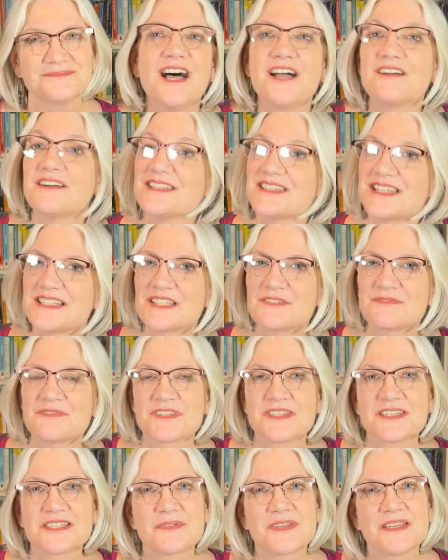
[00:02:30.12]
All right, that's it for
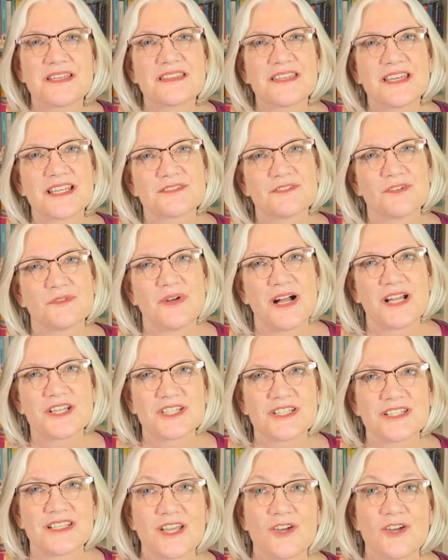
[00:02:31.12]
this week. Thanks for watching.